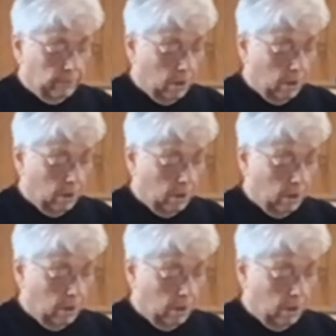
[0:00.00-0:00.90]
calls to
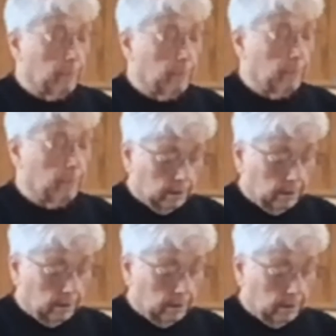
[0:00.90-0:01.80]
a
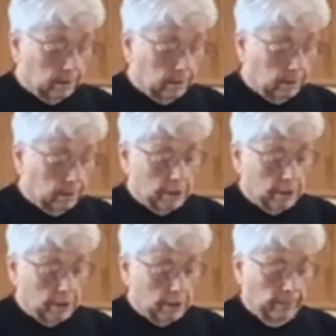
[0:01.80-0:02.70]
radical vocation.